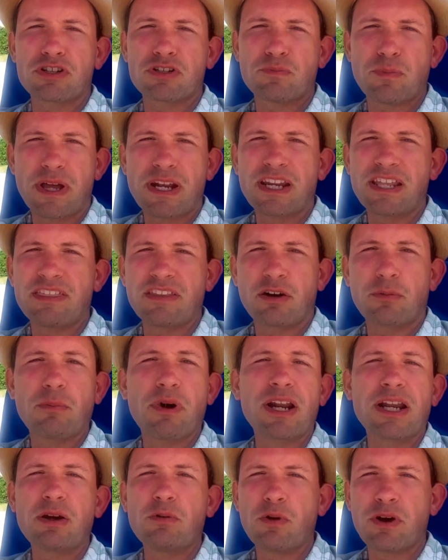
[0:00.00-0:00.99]
spending their
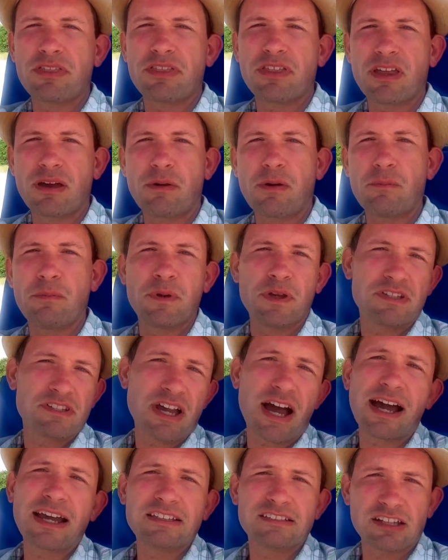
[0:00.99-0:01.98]
money with
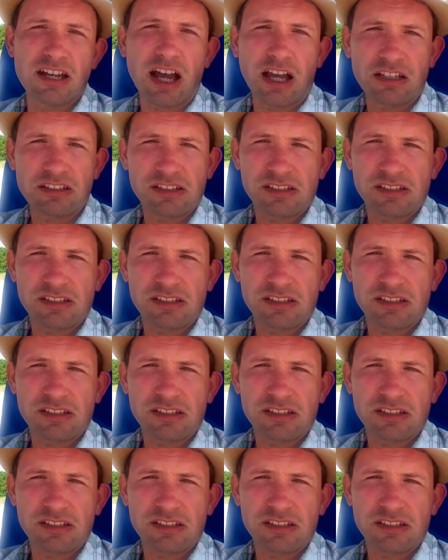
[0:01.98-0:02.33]
besides us.